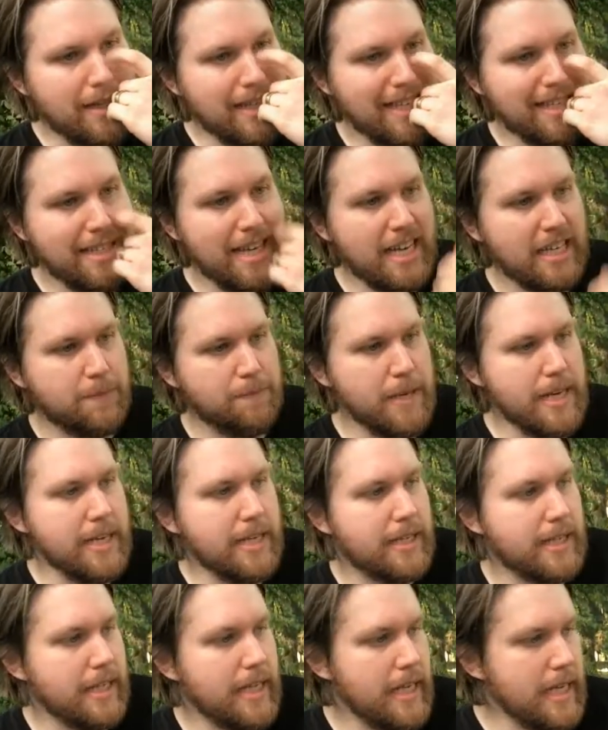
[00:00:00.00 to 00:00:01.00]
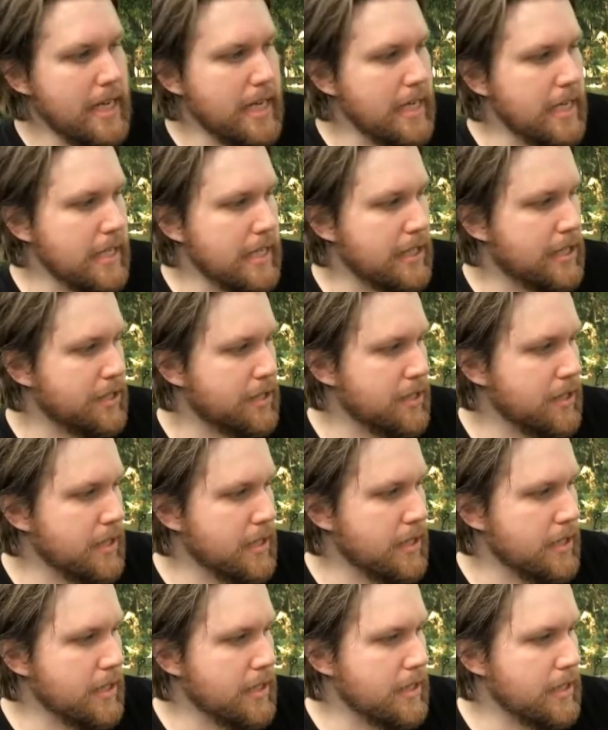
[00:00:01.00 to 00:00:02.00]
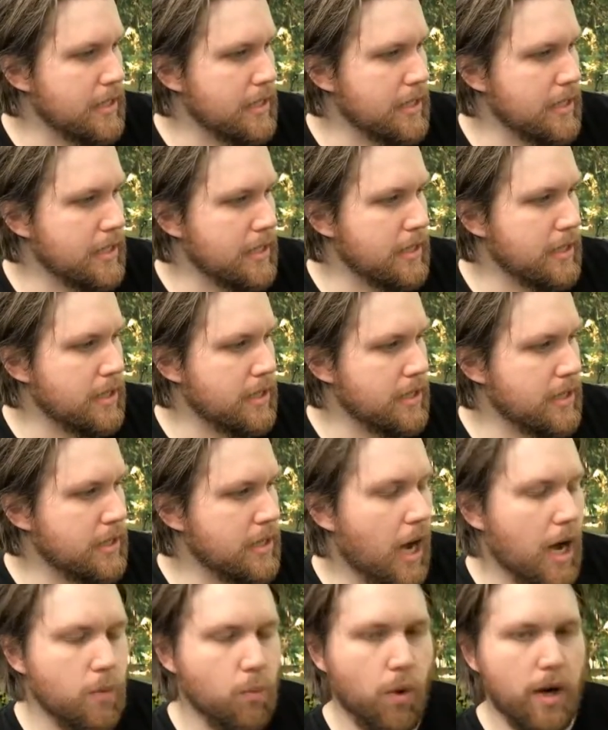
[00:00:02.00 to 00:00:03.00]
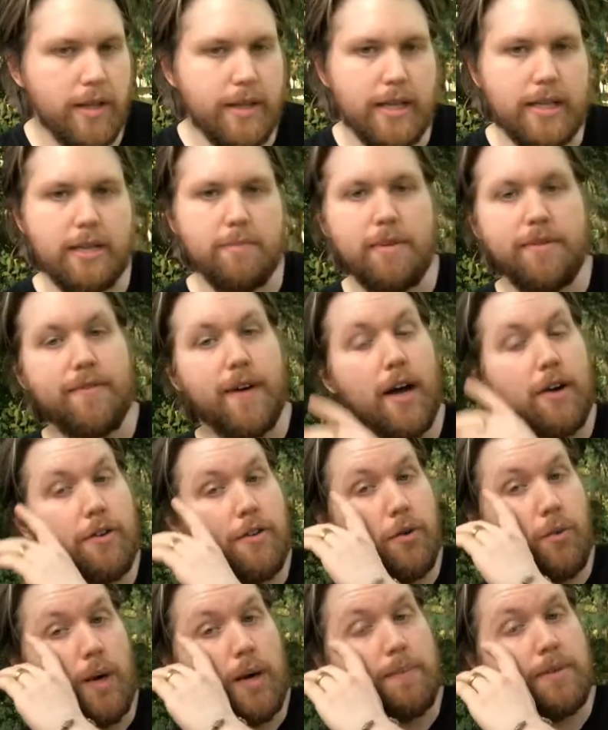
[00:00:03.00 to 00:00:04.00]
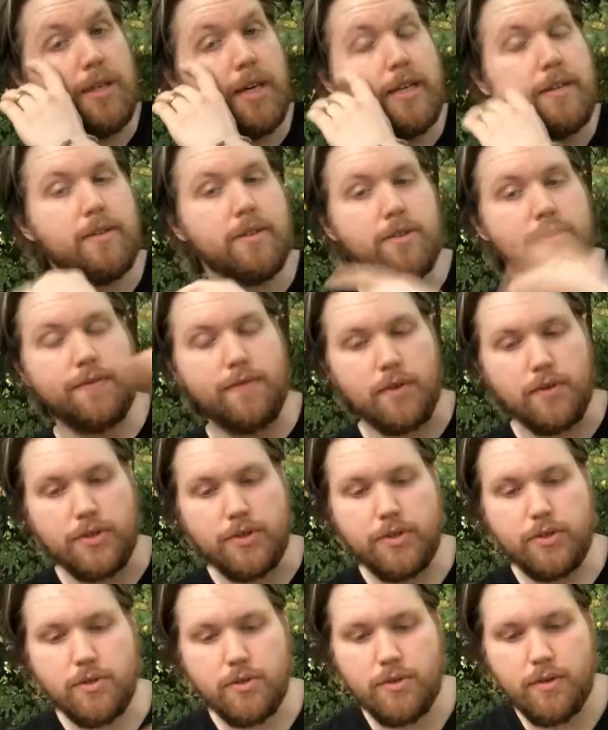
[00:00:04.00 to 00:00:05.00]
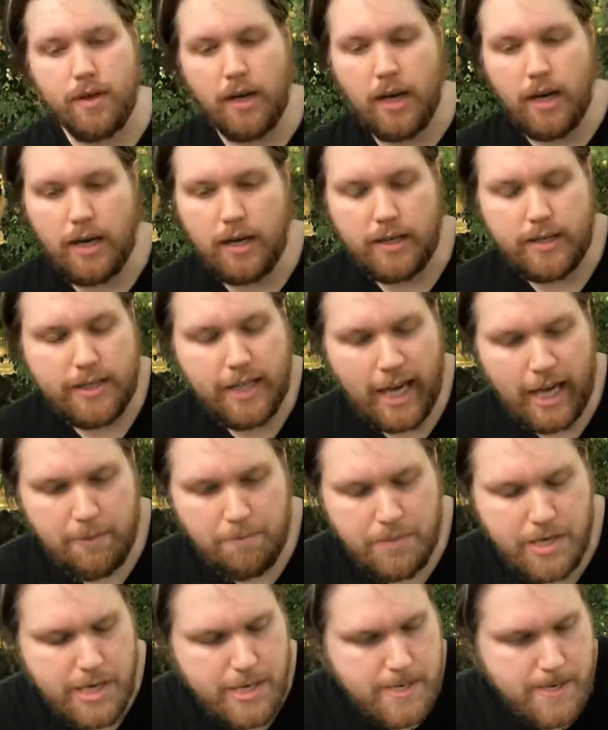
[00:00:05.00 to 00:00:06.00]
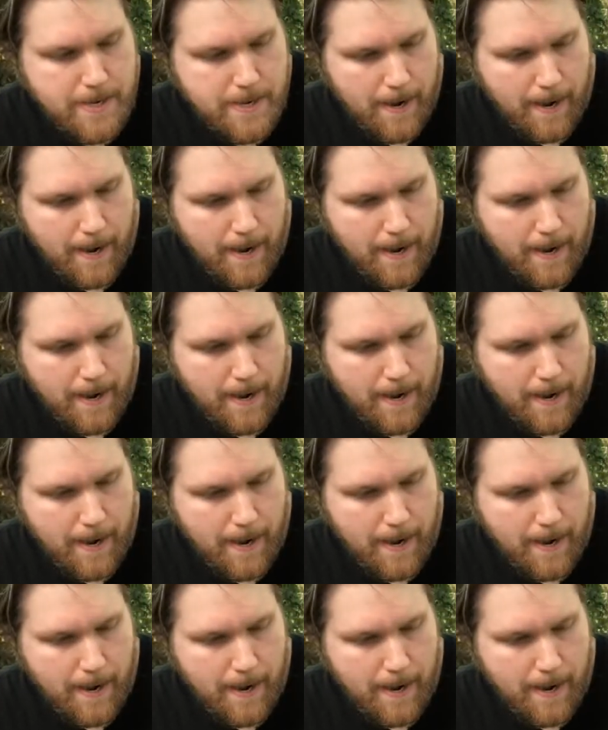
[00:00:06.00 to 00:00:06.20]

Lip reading: This next piece is not one that can be found on the website. Those first two can be.